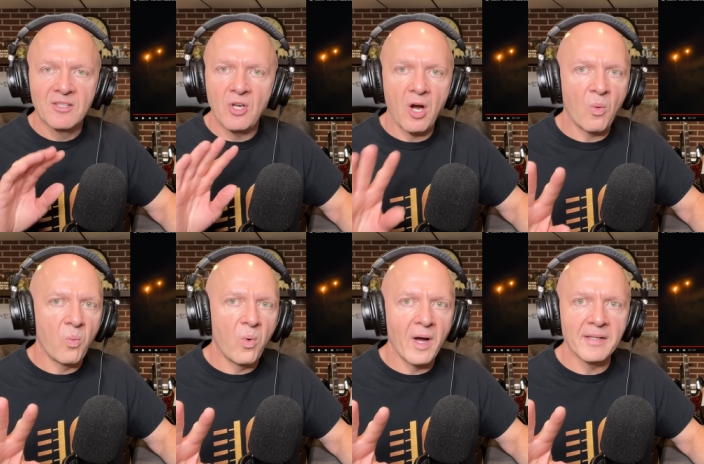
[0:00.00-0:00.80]
not
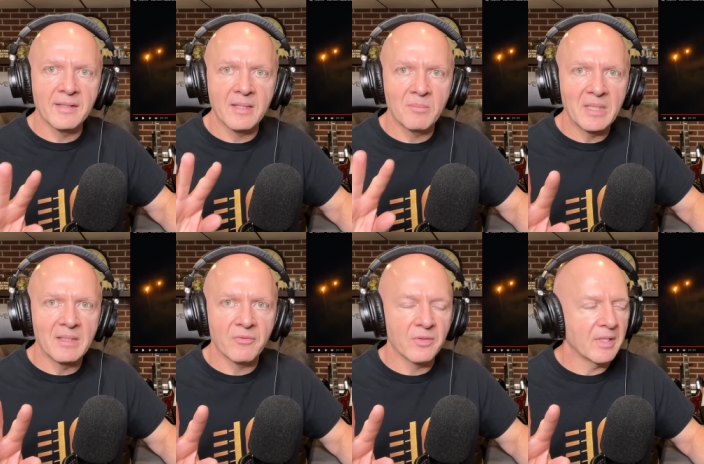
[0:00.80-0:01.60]
one can be
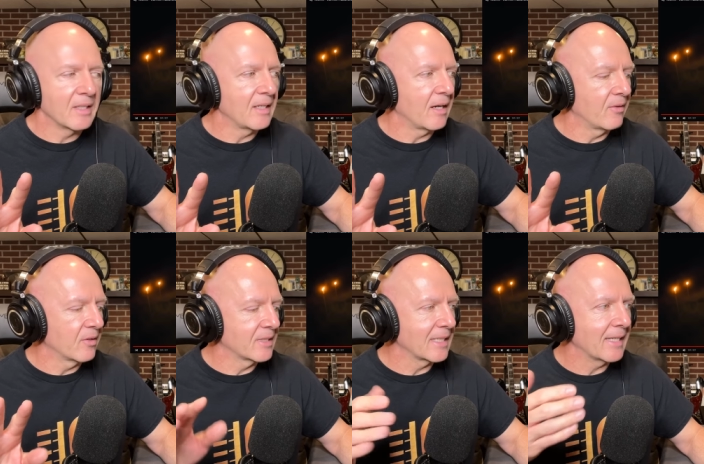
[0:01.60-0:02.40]
different than the
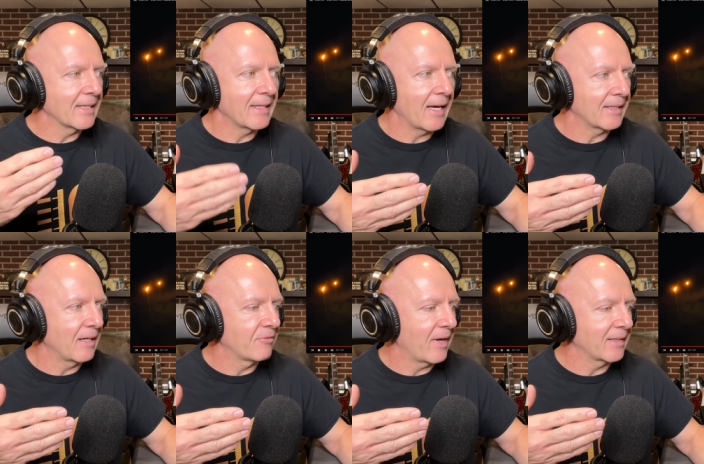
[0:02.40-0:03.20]
other to get that
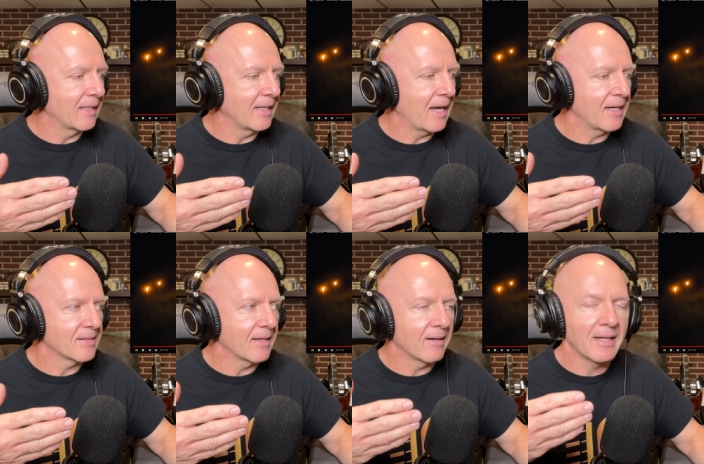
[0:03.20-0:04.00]
effect that he
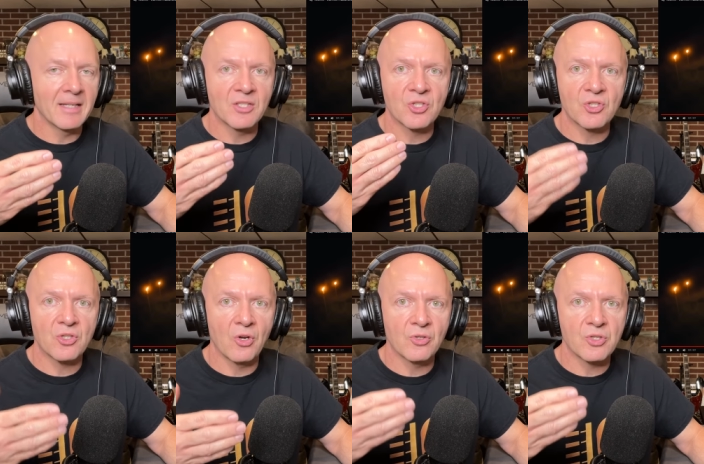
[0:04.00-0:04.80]
has there. And it's
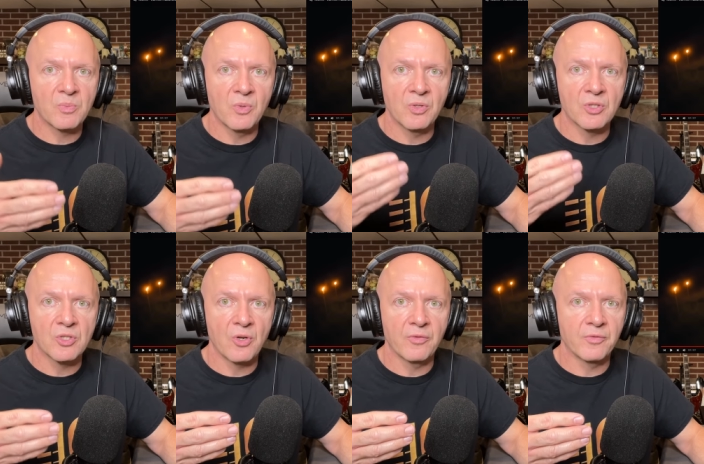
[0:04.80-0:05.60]
so smooth and
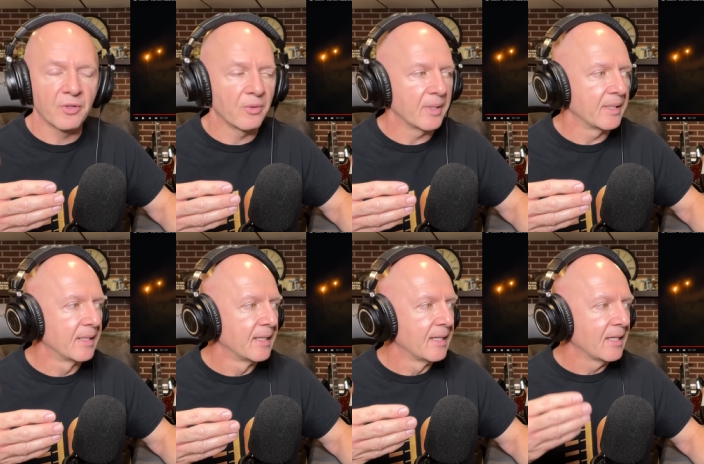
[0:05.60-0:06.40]
so fluid.
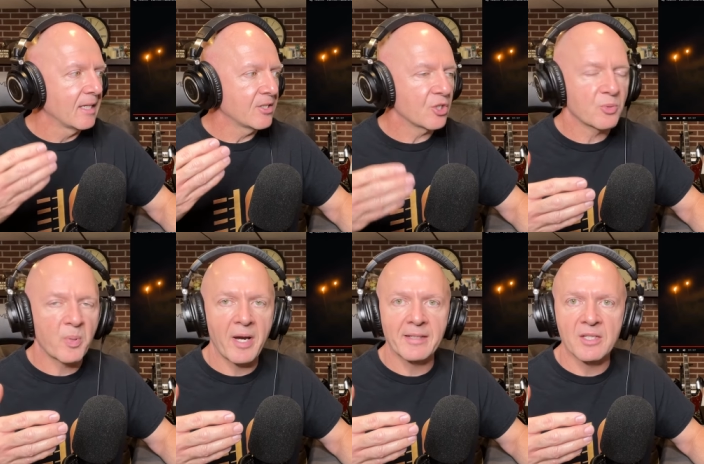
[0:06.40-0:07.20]
He's just
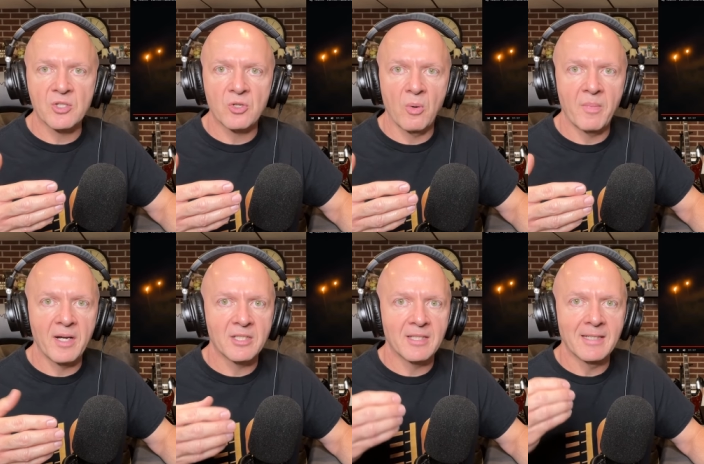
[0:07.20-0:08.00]
practiced so
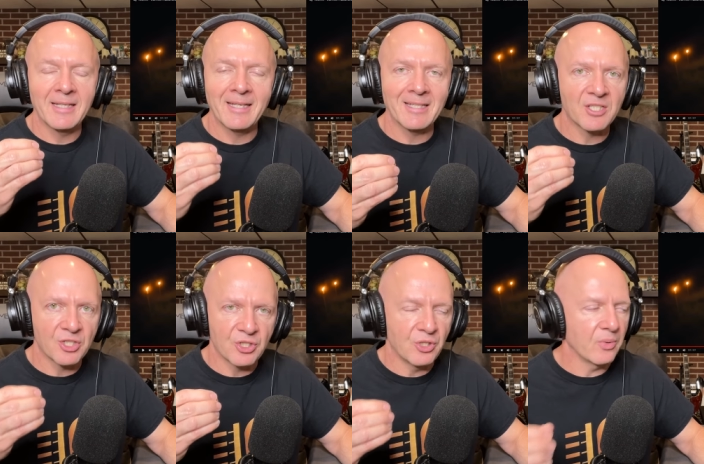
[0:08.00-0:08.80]
much that he can
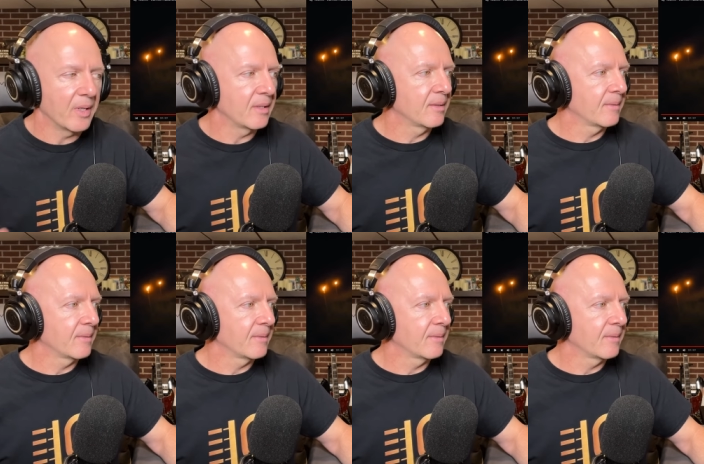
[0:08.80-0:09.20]
just do it.